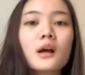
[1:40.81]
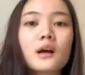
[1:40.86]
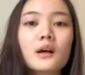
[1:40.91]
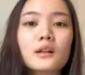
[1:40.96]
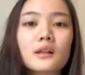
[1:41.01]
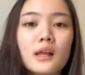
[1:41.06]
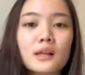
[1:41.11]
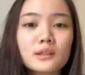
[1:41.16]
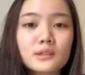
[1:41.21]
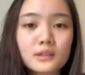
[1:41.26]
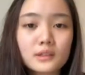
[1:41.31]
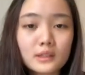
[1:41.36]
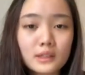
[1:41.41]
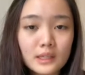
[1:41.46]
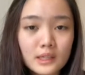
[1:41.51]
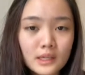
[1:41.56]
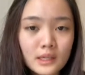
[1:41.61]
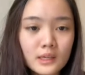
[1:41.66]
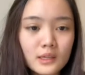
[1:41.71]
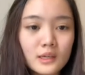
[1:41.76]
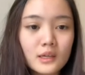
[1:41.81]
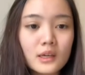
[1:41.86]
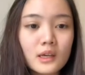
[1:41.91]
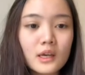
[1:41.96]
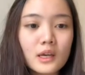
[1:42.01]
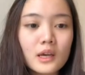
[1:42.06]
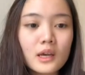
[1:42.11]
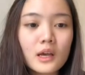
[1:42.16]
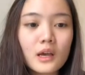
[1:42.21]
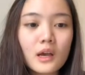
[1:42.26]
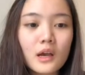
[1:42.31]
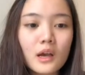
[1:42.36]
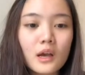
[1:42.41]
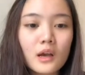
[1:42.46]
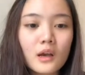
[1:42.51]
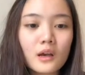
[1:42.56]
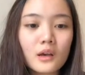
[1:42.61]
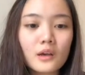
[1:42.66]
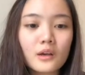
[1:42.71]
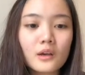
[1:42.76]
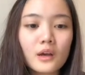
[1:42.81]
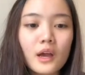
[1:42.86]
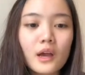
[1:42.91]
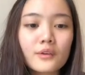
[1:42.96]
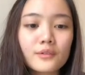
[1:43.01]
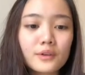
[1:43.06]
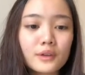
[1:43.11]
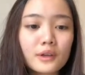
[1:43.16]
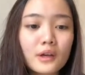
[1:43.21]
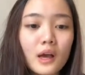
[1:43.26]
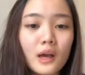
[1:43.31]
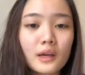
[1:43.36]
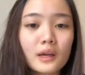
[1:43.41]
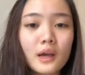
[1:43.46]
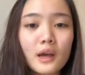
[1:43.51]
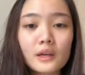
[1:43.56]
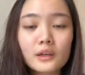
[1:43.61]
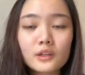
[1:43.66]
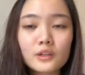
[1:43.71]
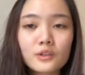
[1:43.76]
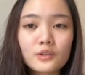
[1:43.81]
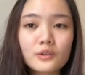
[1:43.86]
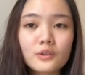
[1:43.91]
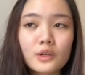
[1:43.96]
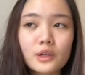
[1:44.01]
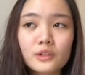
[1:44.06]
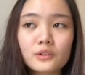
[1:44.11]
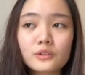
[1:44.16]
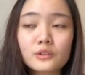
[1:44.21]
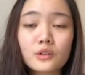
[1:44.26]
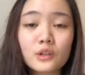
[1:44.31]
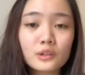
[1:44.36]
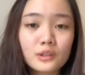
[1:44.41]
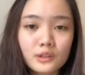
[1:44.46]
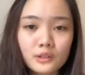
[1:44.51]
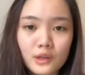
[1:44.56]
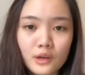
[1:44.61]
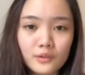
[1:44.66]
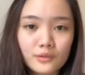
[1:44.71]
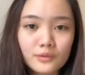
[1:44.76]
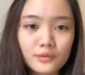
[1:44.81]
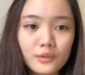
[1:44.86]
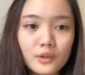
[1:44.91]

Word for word: Lastly, uh, having high IQ is not enough.